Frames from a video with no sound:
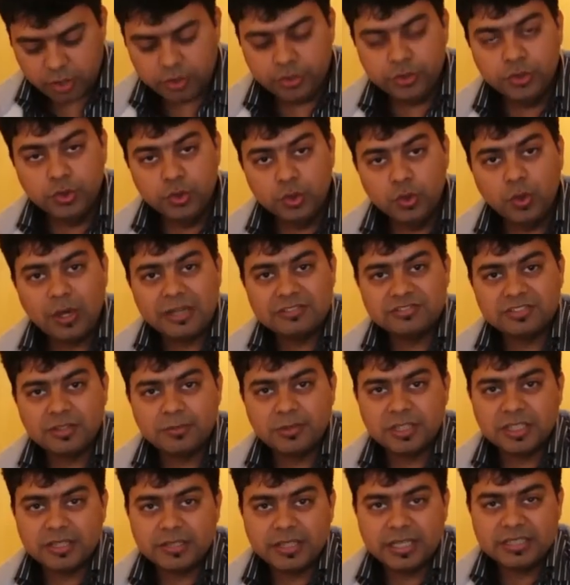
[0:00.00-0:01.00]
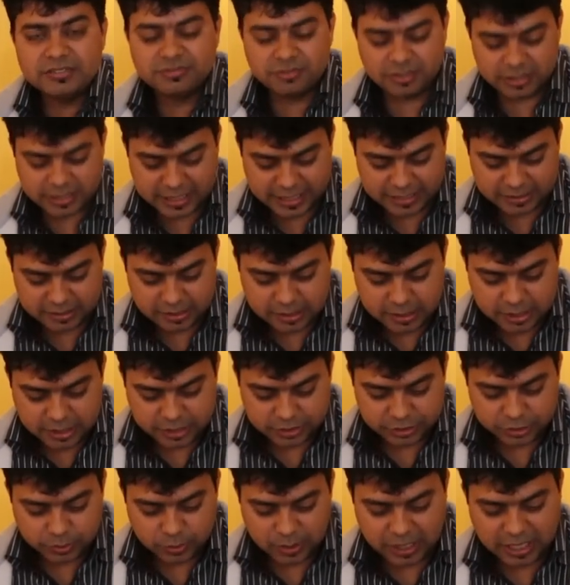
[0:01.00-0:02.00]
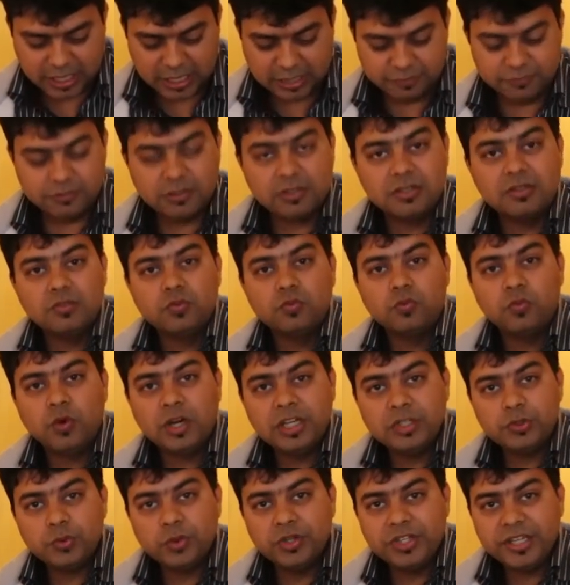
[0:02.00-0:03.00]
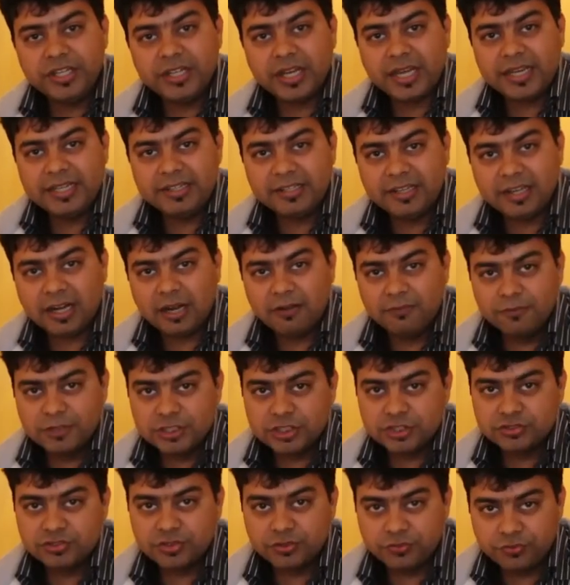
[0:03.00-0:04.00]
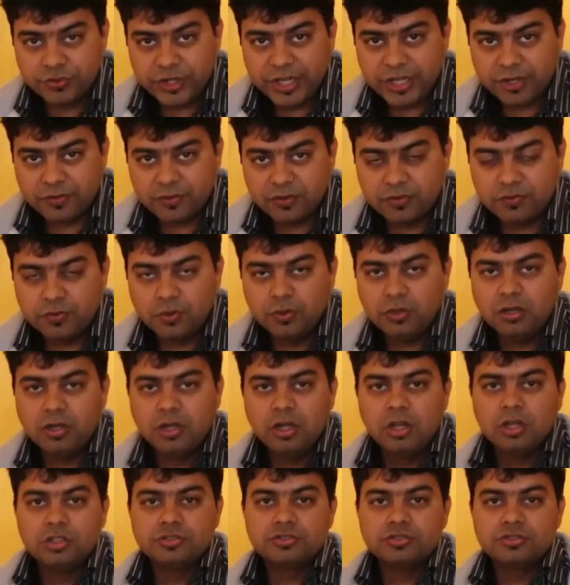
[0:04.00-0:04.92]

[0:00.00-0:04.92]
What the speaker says: You do have some other things, like you have 129 gram, which is the weight of the phone.